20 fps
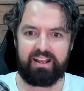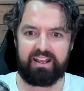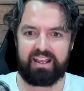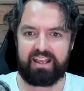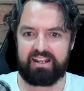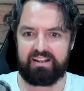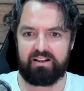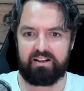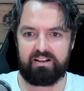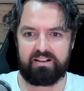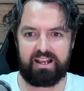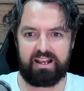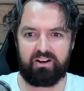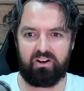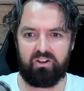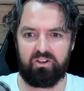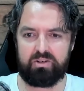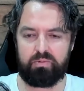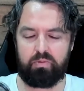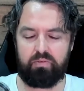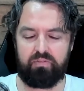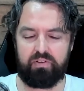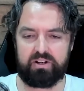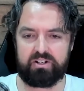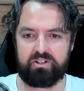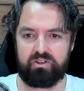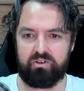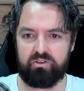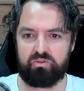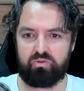again, technology
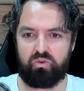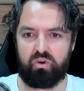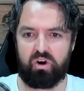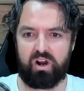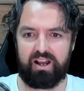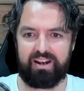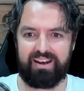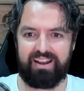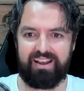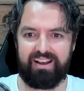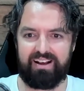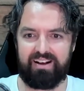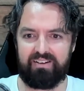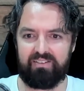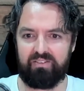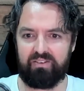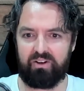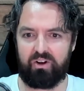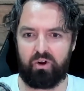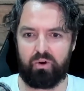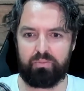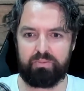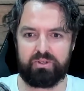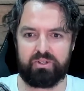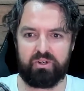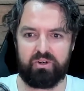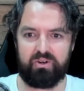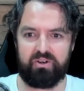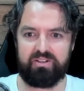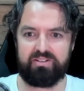professionals right now,
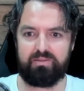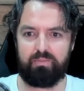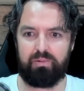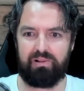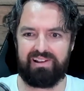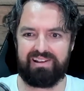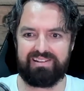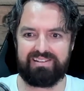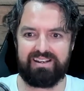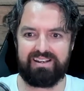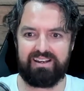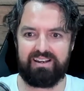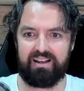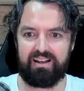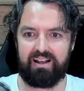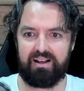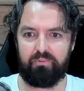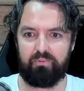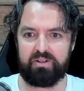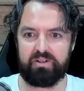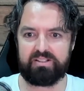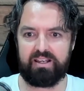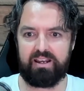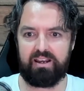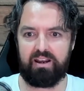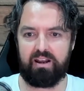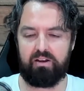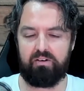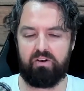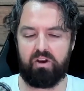opportunities are plenty. We're
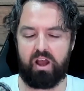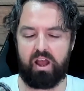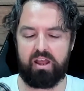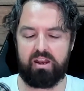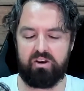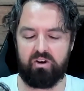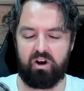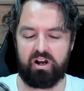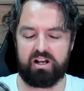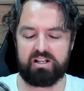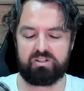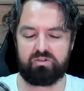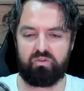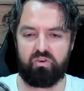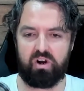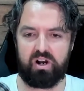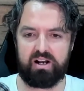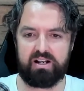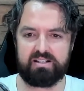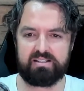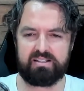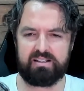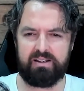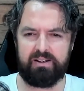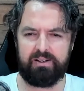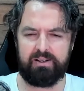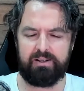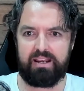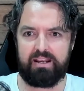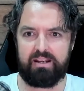seeing a nice rise
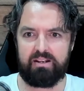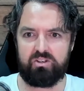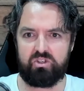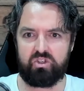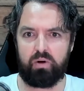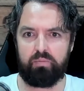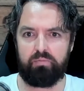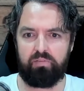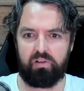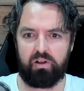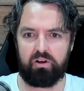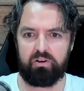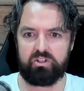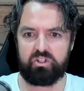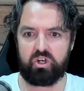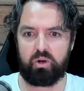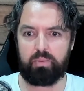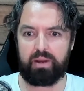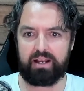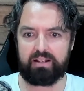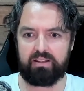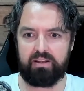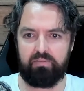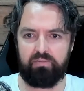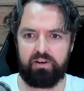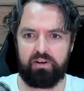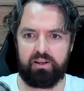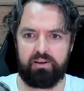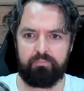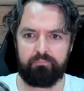in job flow and job
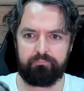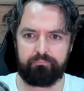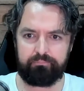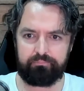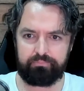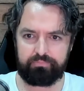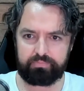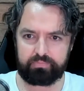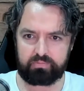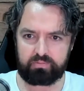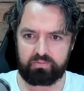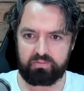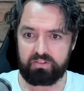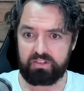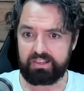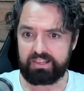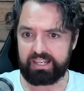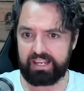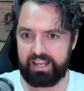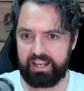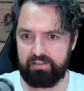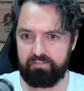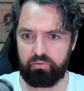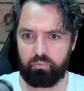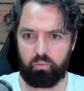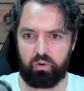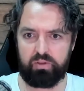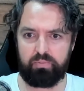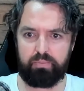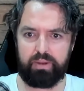activity,
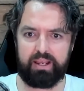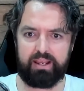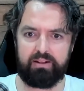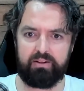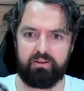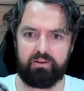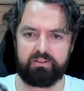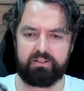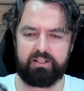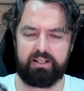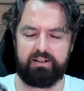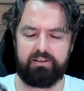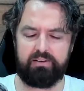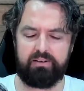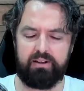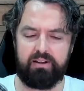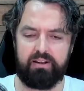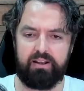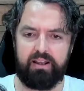even with being in lockdown.